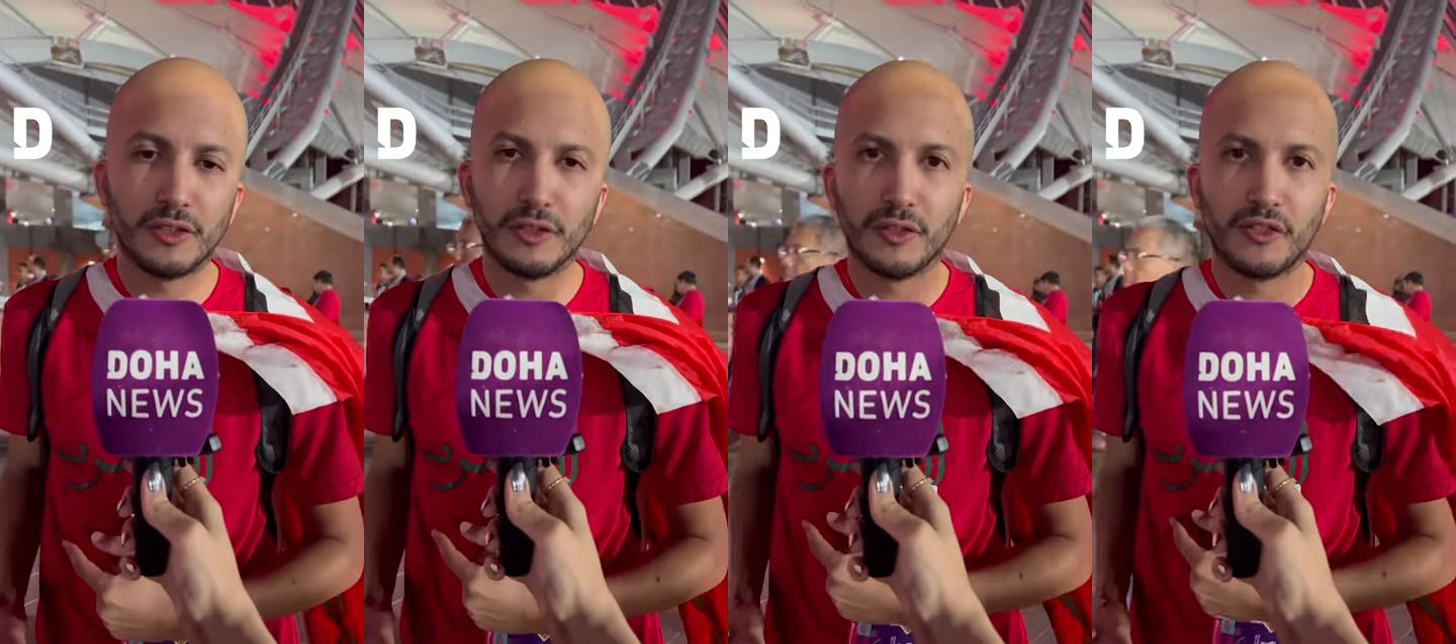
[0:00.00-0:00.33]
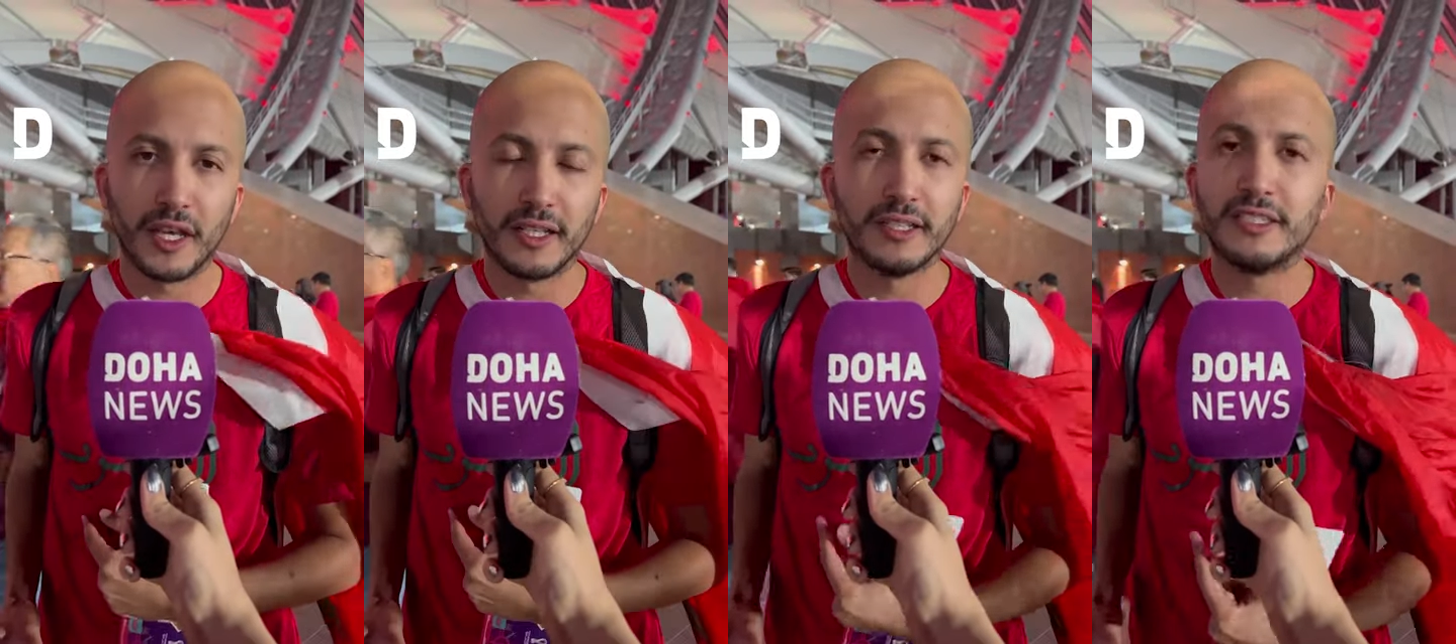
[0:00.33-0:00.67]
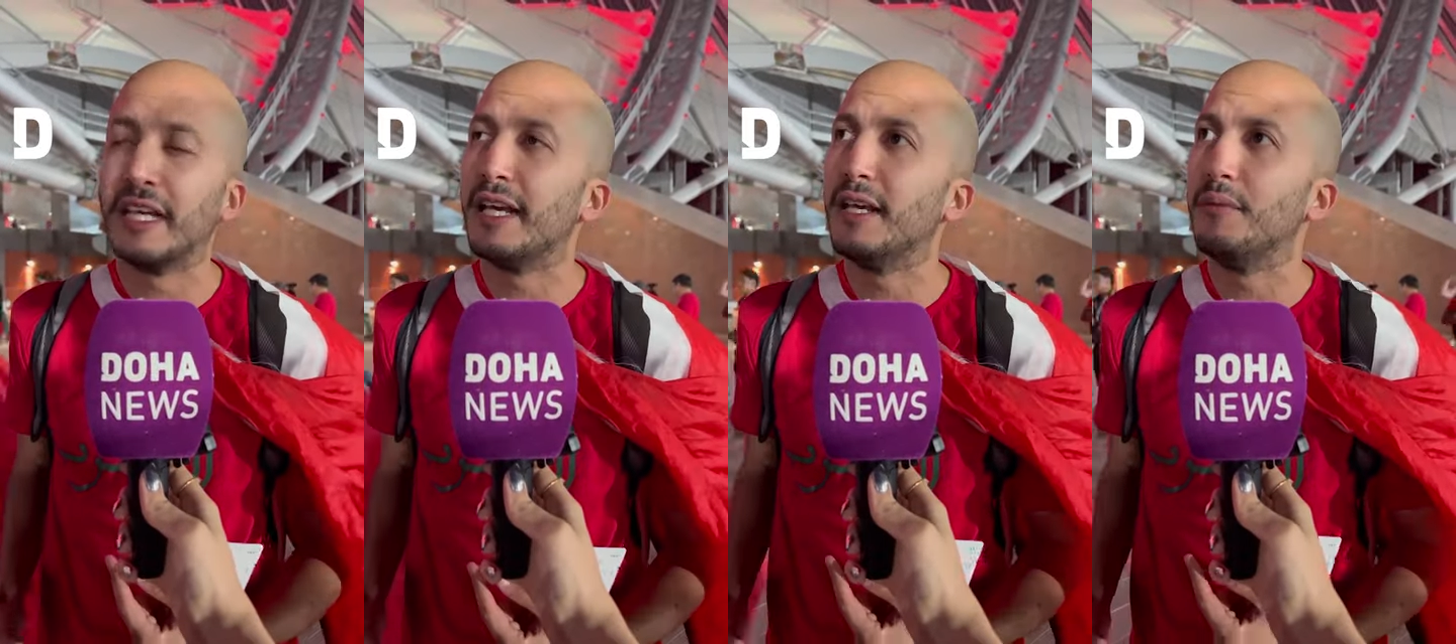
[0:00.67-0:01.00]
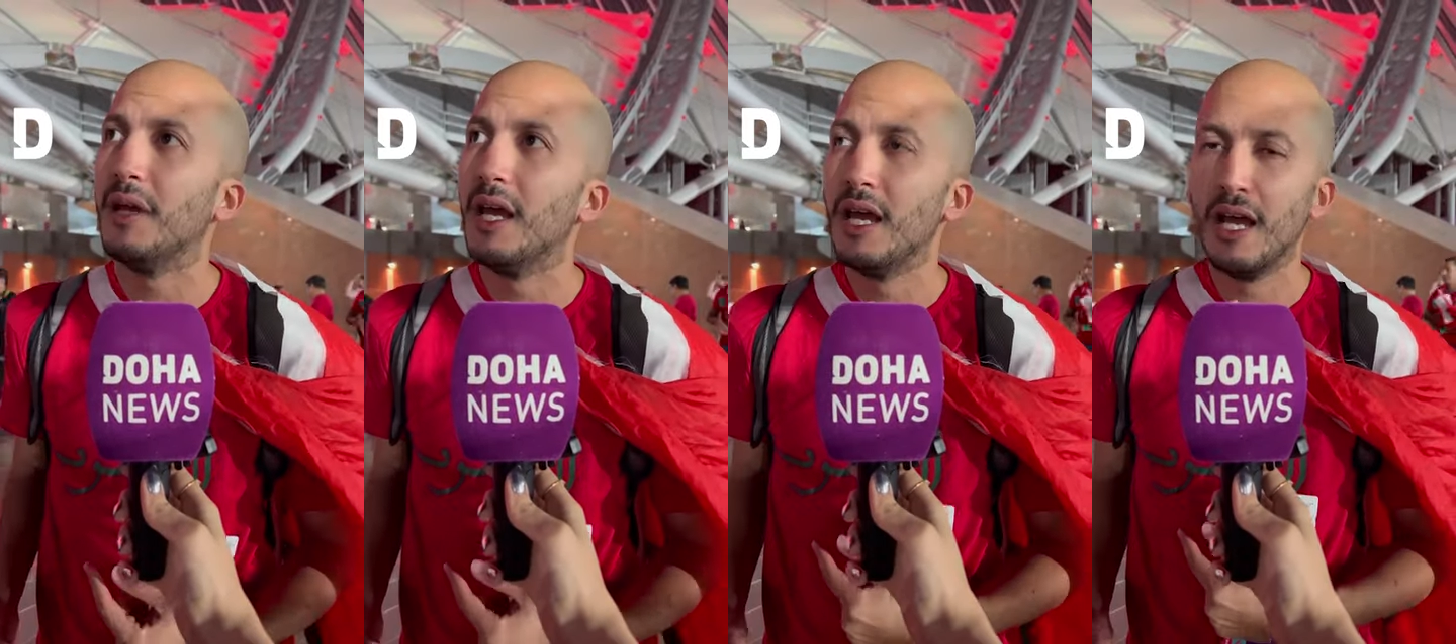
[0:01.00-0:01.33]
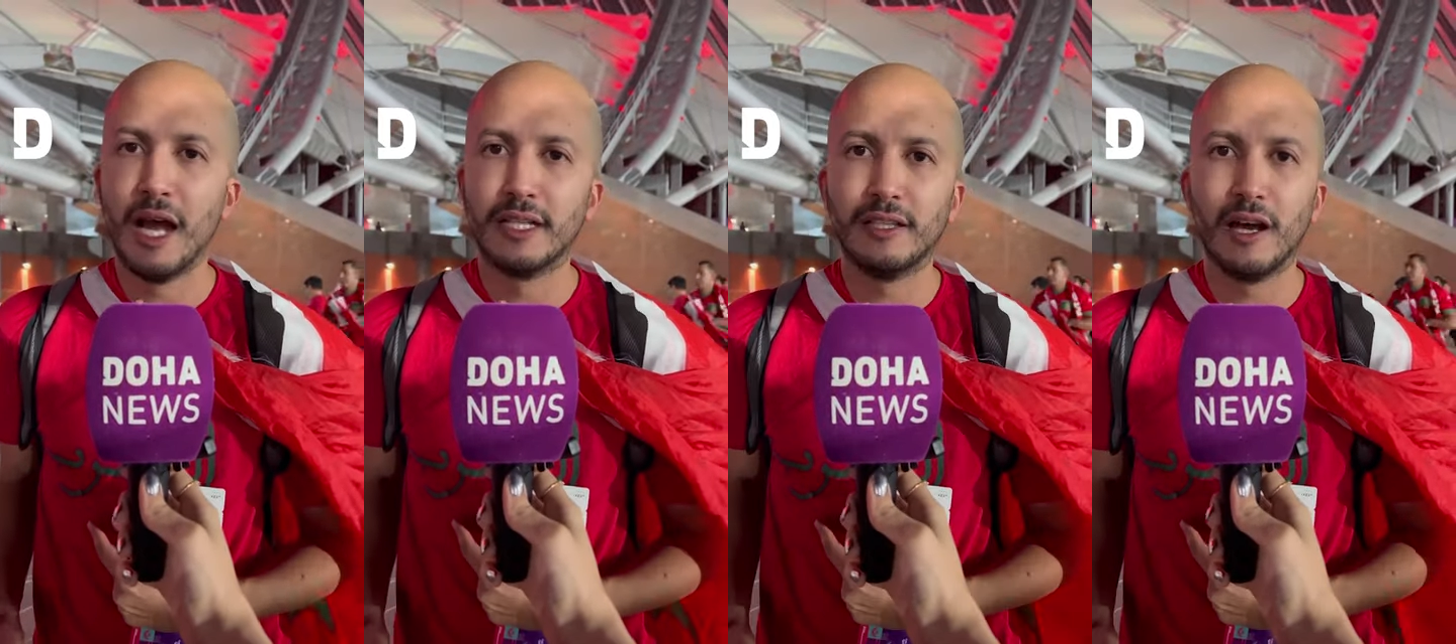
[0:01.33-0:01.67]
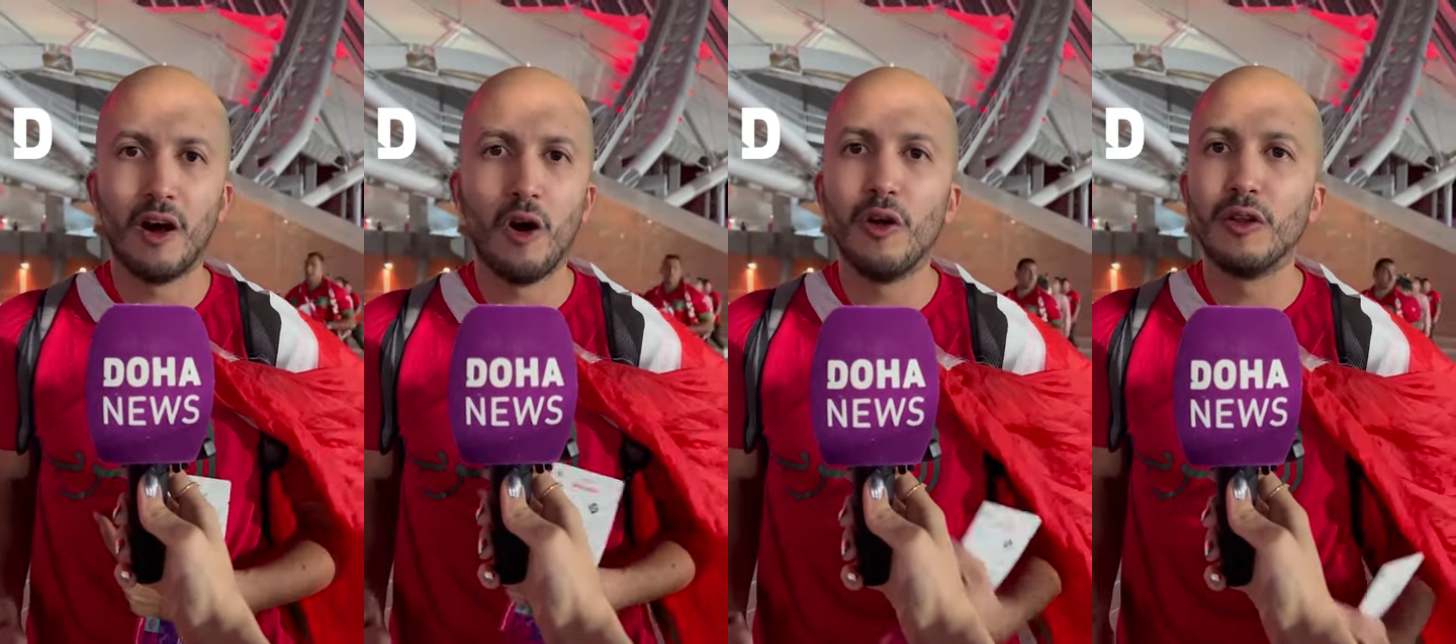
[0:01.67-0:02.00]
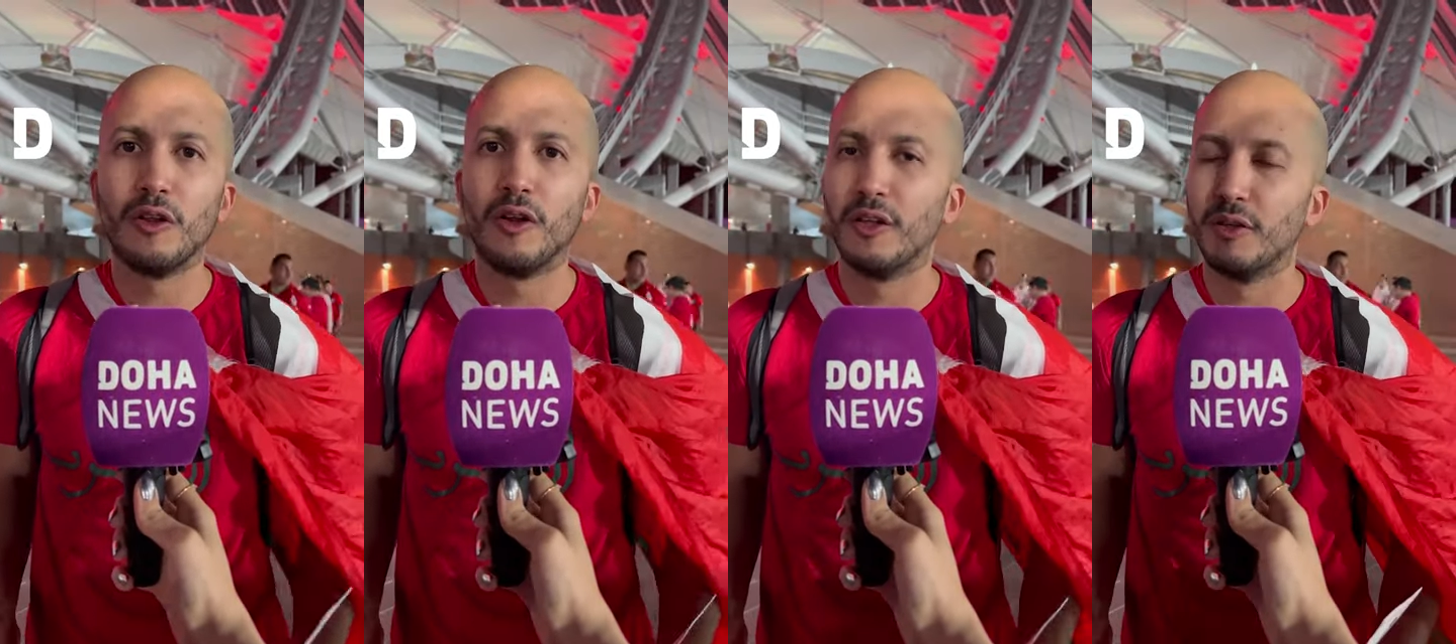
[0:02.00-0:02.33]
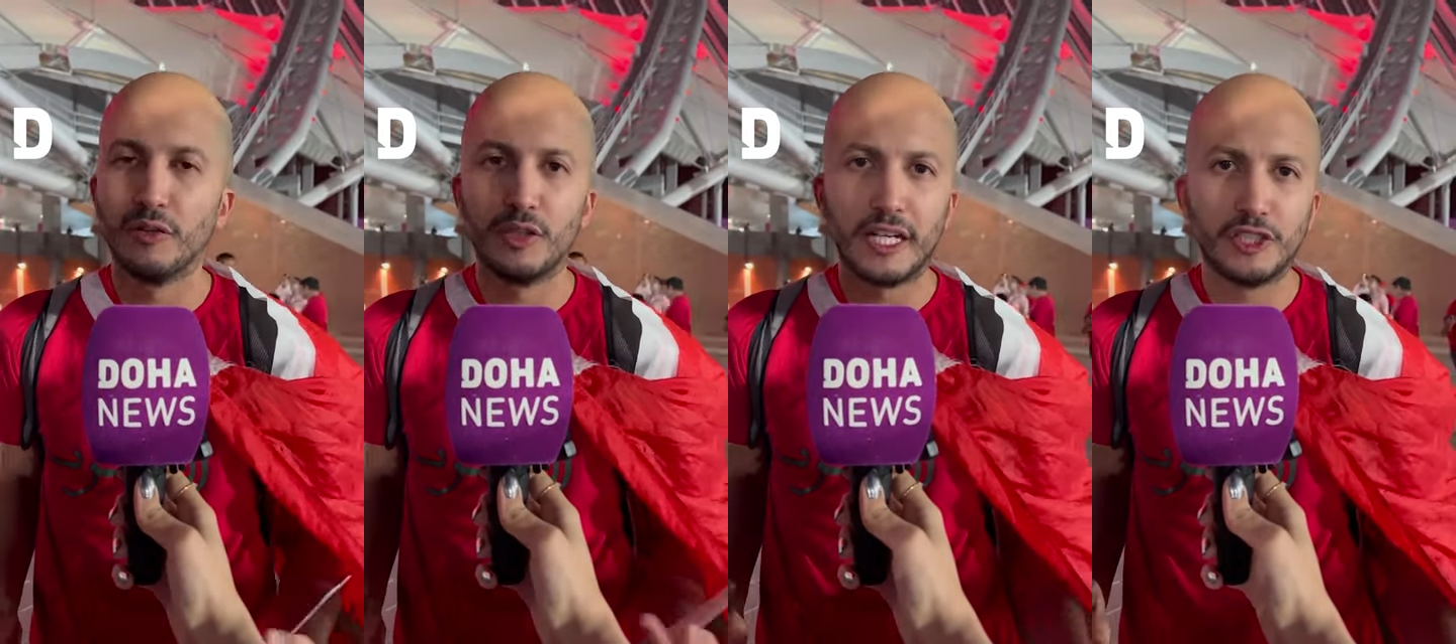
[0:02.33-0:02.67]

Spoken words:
to think of the team and all the